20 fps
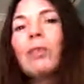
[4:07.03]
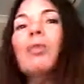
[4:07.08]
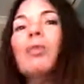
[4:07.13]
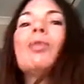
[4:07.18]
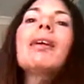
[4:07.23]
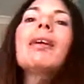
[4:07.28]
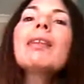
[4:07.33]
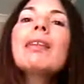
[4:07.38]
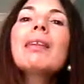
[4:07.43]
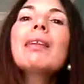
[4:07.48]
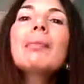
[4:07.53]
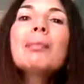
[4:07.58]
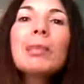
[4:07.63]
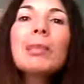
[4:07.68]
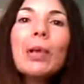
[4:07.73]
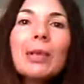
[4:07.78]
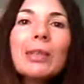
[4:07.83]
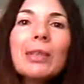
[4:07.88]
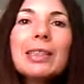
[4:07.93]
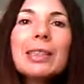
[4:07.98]
Rather than
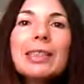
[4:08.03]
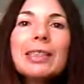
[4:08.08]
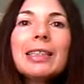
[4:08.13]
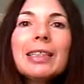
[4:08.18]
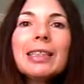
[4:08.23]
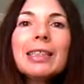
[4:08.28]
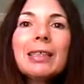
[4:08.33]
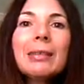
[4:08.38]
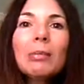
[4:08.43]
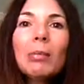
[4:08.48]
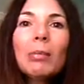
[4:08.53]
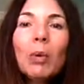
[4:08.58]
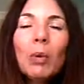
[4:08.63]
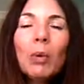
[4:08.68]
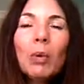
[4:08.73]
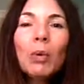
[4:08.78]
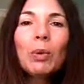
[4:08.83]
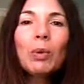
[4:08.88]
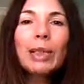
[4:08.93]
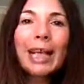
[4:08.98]
processing them
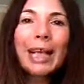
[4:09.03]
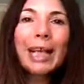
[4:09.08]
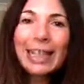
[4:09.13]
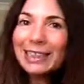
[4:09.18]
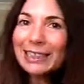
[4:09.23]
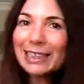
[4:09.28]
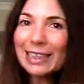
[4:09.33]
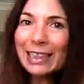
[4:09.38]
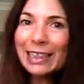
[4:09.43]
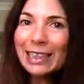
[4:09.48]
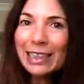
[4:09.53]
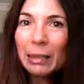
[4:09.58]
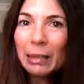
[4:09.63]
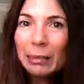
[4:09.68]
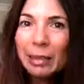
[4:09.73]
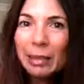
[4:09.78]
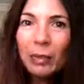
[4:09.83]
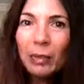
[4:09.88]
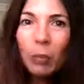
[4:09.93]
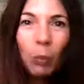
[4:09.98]
all as they
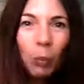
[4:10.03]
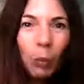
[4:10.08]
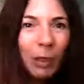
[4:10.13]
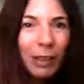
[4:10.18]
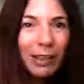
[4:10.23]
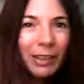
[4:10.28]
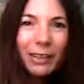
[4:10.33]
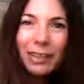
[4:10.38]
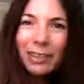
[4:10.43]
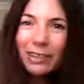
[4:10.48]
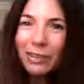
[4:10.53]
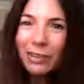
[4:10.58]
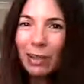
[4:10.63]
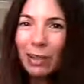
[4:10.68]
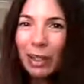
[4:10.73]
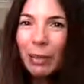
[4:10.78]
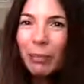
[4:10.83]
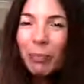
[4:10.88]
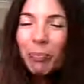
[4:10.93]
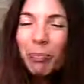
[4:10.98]
come in one at a
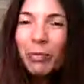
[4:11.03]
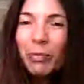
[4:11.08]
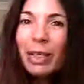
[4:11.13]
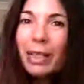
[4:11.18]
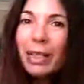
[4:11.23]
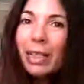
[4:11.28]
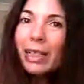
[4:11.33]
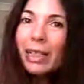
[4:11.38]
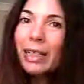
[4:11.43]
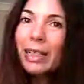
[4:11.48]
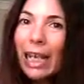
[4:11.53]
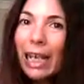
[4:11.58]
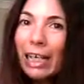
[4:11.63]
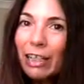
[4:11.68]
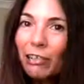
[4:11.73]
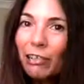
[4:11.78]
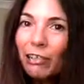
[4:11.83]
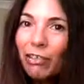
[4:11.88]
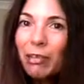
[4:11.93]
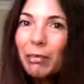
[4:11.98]
time,
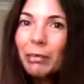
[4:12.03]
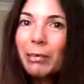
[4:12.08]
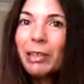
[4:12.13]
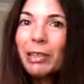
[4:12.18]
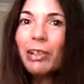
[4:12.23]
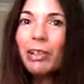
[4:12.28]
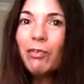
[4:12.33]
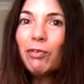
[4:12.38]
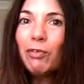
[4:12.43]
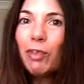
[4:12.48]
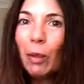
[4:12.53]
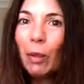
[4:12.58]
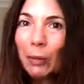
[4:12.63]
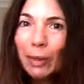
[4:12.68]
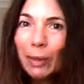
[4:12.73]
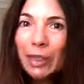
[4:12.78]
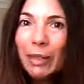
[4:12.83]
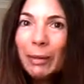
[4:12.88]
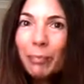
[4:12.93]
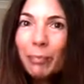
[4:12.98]
catch them in a
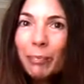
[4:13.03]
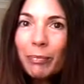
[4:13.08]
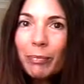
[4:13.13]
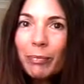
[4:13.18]
folder